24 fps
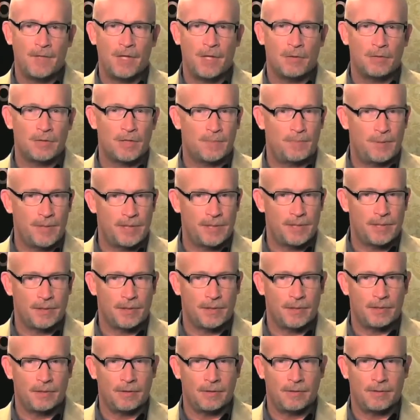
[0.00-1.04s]

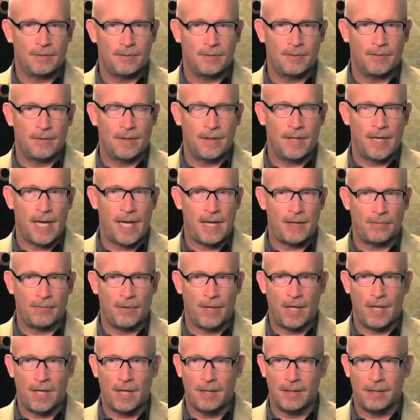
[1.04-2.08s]
Spitzer,
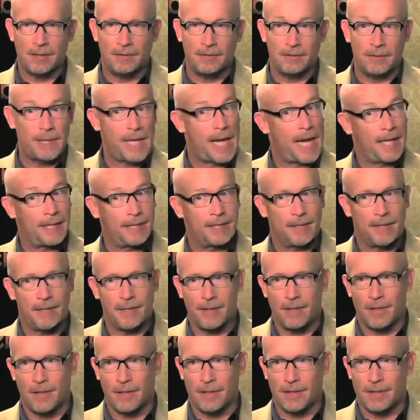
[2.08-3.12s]
Enron, Taxi to the
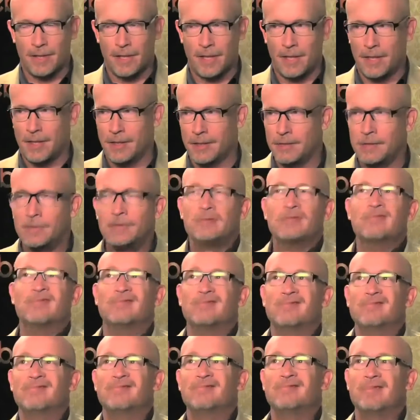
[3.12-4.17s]
Dark Side,
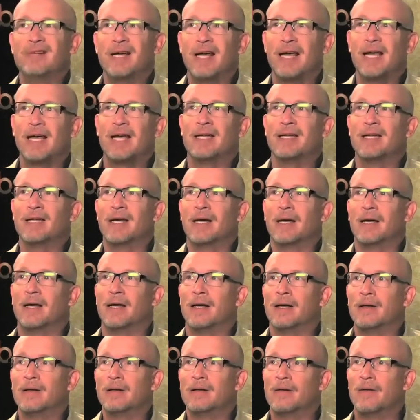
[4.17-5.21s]
and
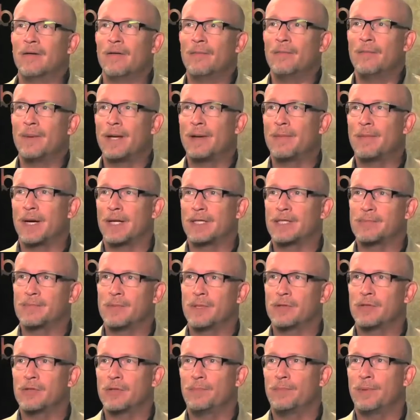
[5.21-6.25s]
Mea Maxima
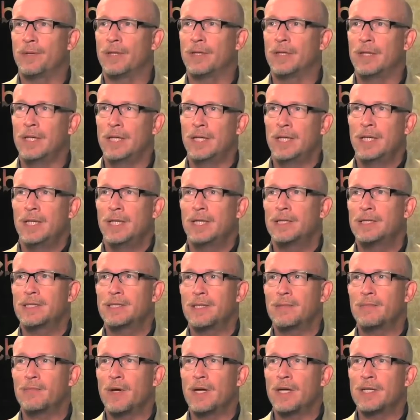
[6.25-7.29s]
Culpa, in
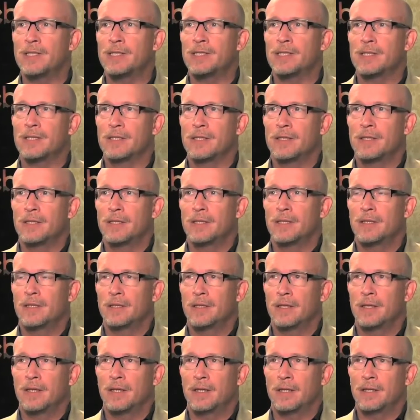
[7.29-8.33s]
some ways,
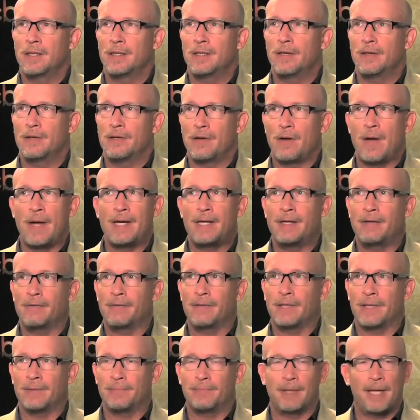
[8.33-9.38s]
though I didn't
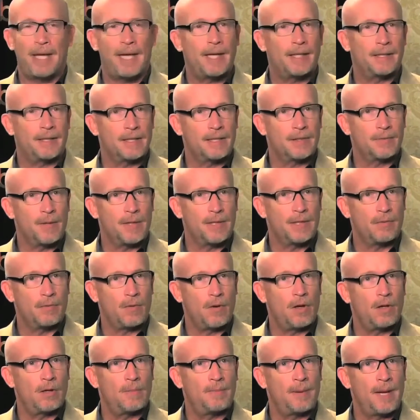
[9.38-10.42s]
really plan it this way, they were
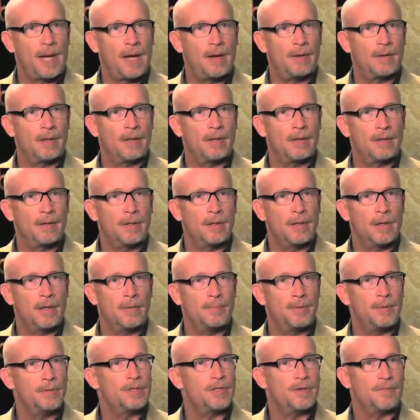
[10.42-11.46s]
all about
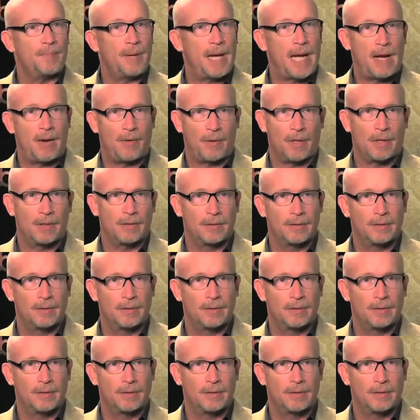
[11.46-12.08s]
abuse of power